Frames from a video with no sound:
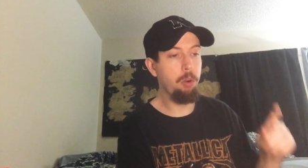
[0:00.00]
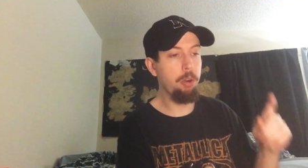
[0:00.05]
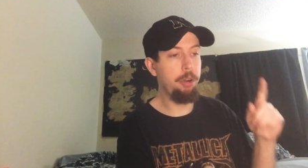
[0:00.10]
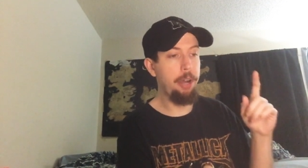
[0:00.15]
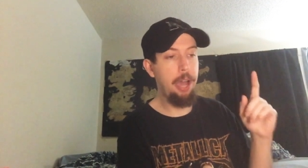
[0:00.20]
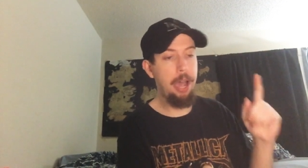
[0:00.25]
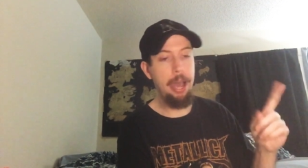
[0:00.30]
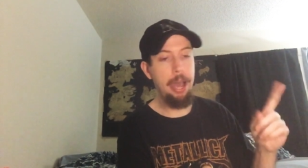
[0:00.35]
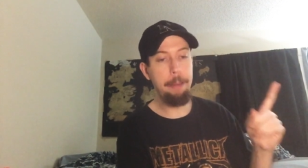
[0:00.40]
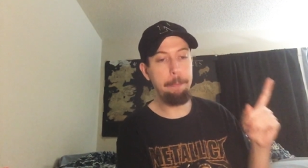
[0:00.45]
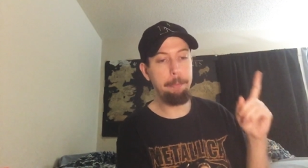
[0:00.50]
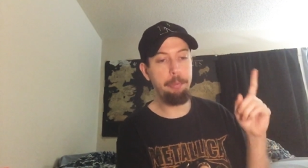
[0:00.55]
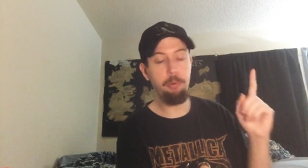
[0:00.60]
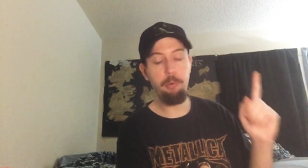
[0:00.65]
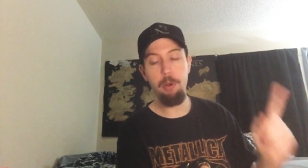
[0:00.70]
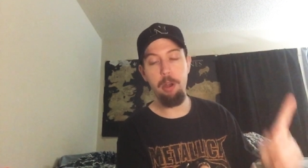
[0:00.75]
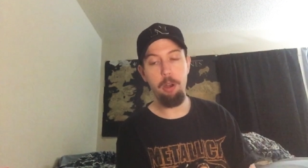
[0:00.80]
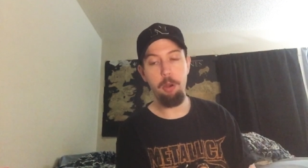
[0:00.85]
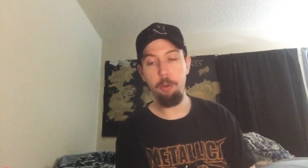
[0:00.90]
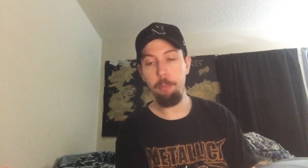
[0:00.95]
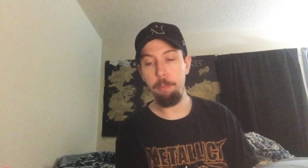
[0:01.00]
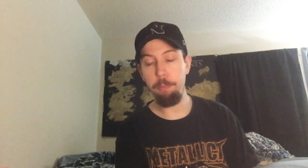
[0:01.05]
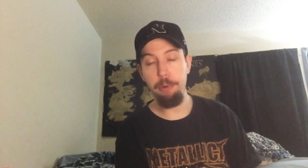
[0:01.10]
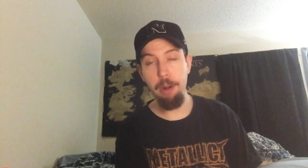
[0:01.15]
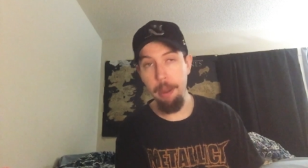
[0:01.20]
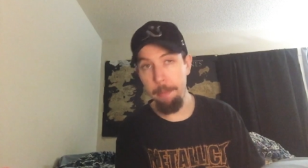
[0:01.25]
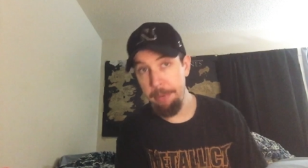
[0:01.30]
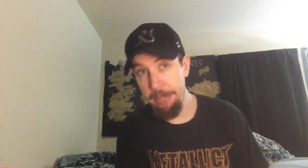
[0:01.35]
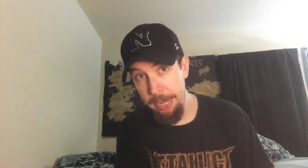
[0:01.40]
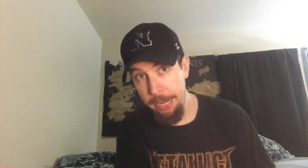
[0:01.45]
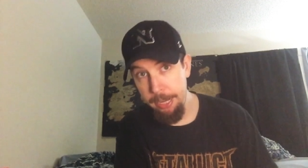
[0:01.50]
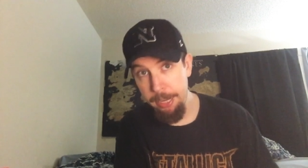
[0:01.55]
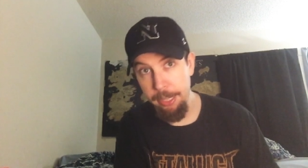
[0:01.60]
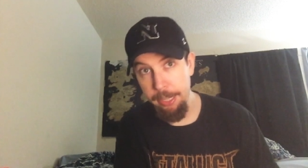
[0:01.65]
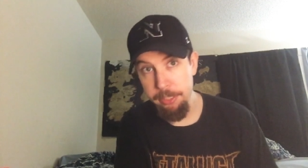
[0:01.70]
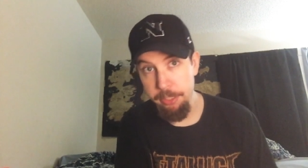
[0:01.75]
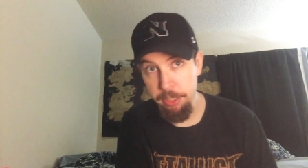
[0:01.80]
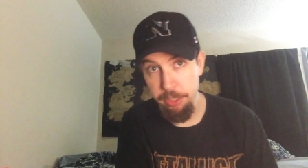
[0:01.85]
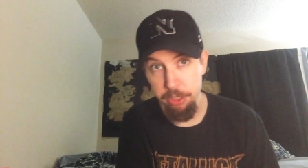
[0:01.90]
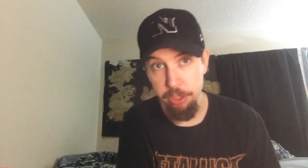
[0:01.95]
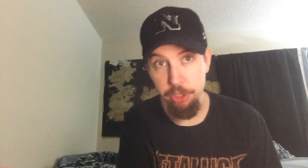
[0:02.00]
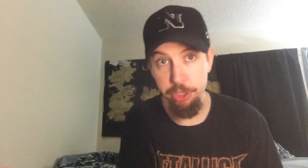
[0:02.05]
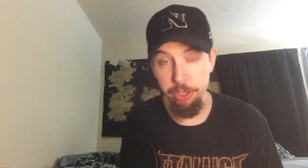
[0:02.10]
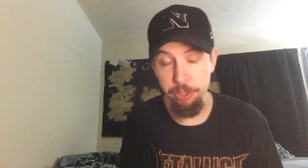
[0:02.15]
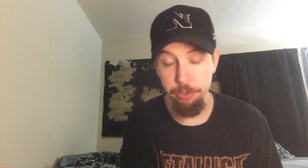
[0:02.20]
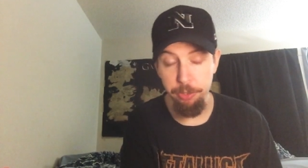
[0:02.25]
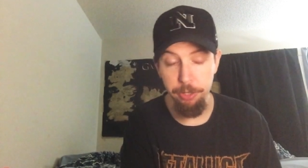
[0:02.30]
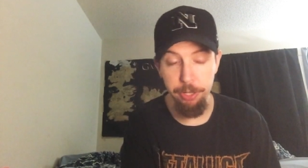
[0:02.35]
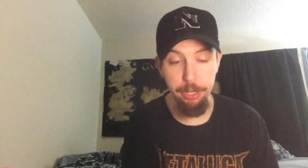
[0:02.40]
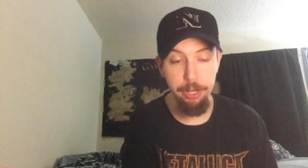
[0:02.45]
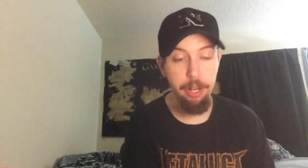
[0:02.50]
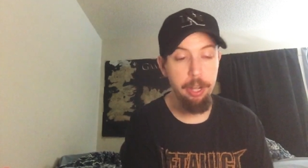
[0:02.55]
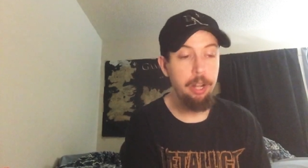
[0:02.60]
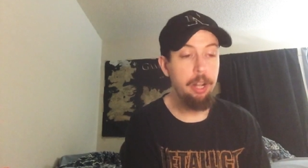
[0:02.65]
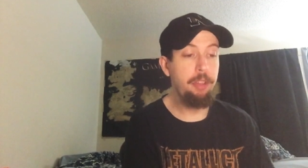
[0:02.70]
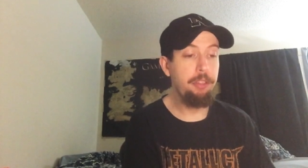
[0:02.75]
are not pro propagandizing to children.